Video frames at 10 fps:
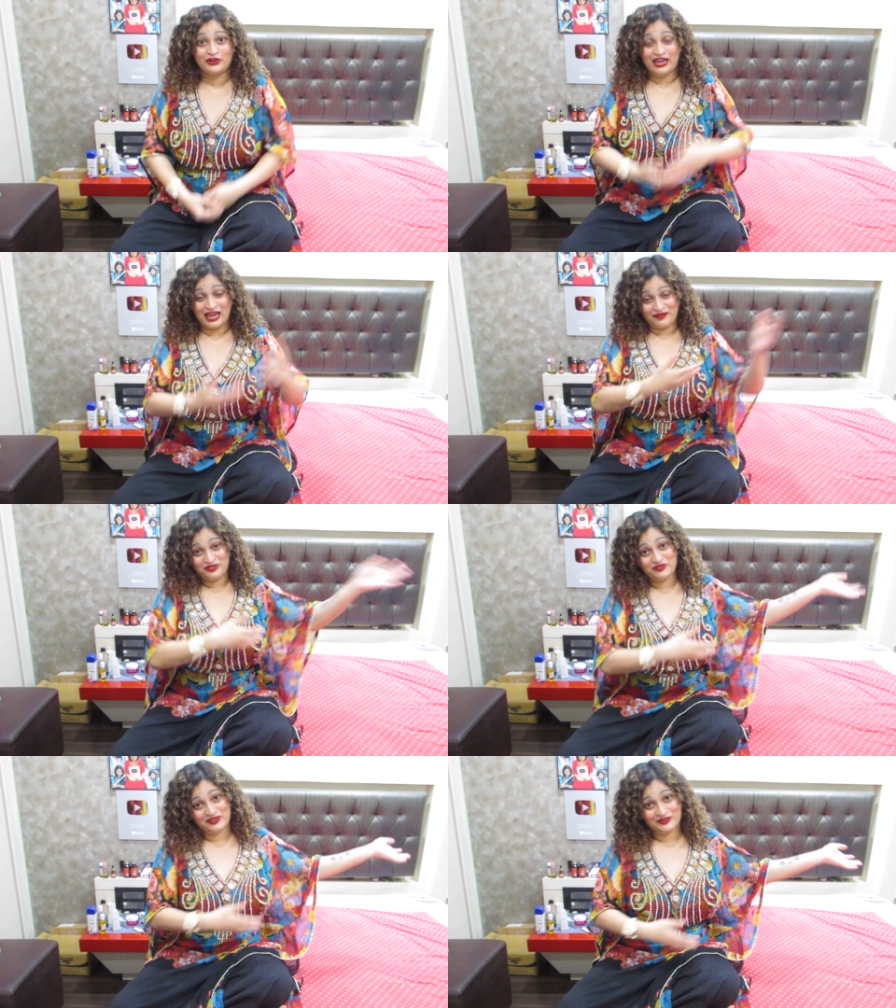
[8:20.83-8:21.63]
gonna
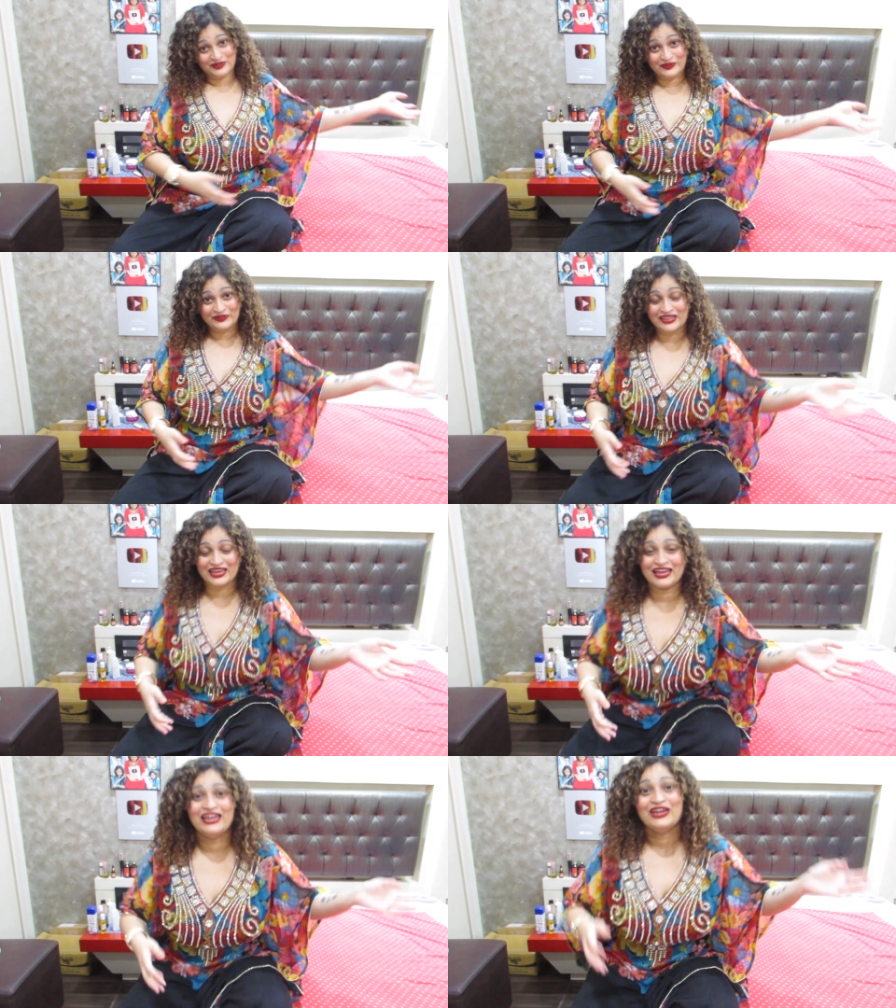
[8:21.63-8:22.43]
happen once you go
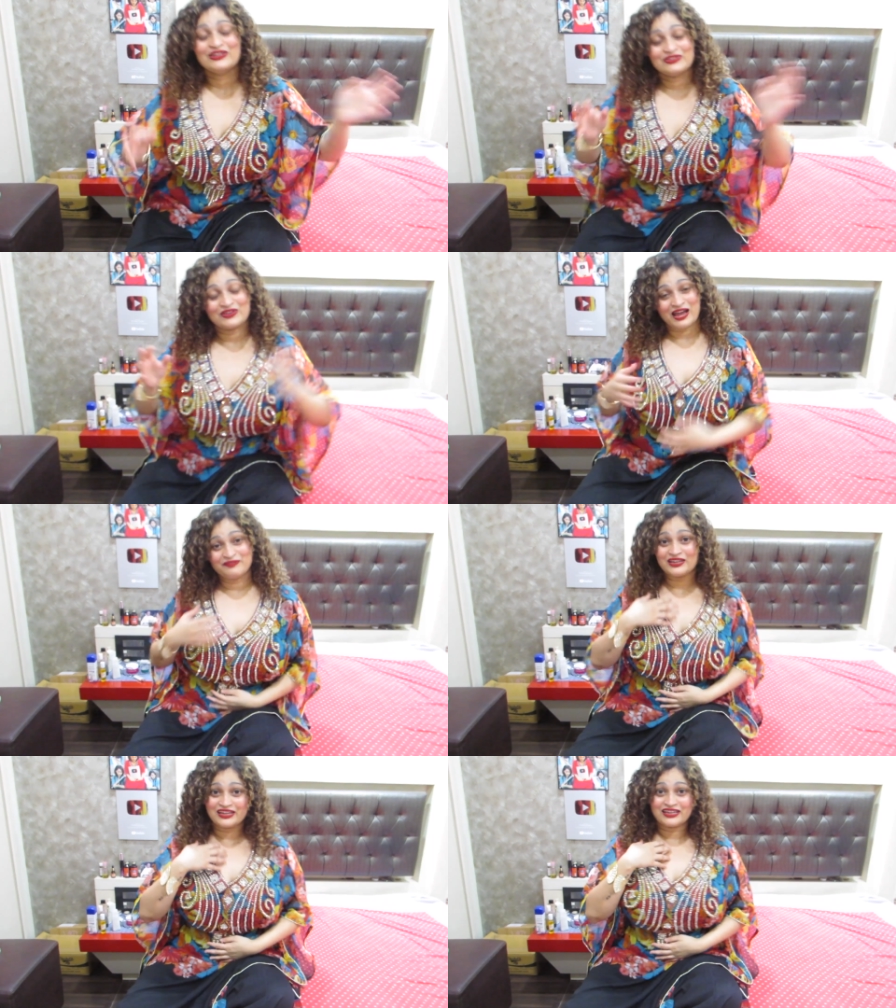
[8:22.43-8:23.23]
there. So
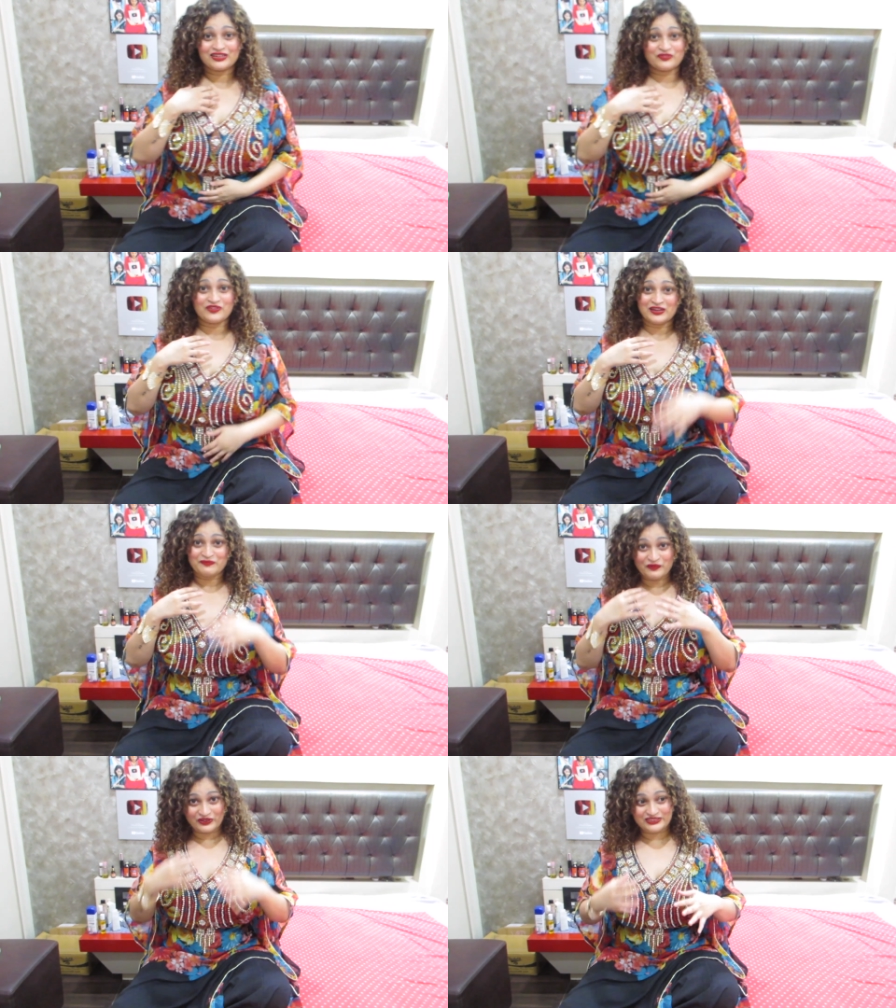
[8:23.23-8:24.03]
I'm taking it very
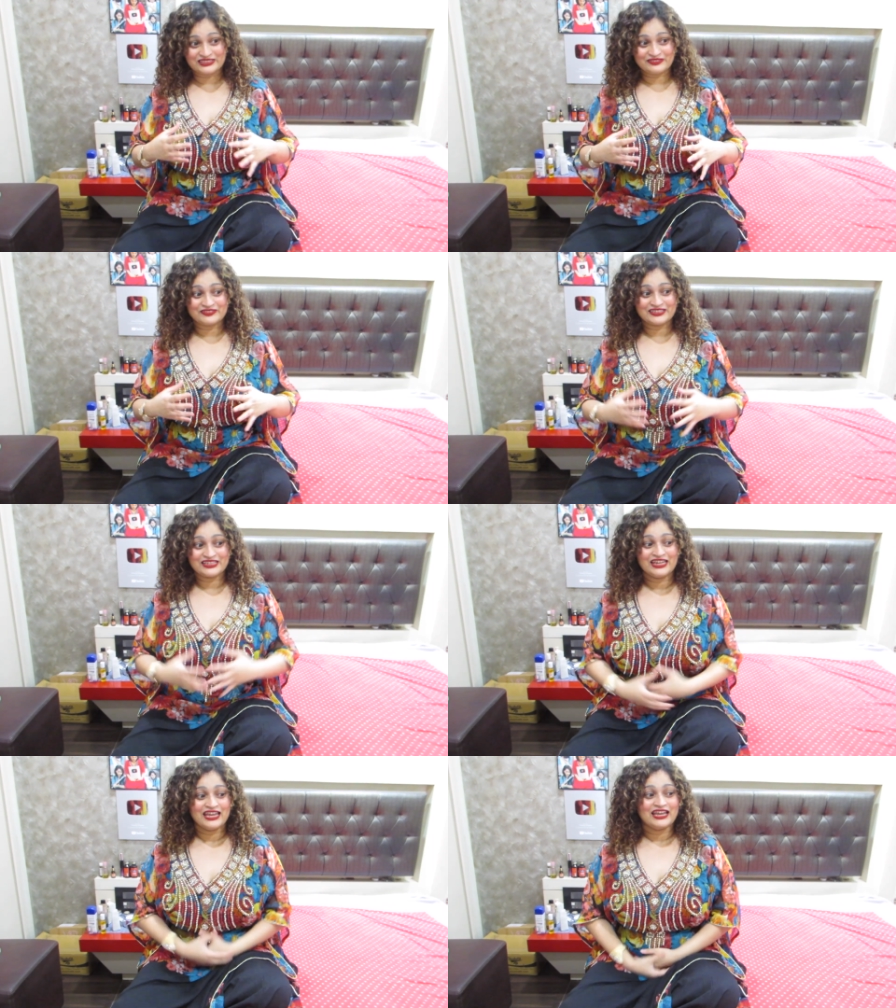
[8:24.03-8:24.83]
positively.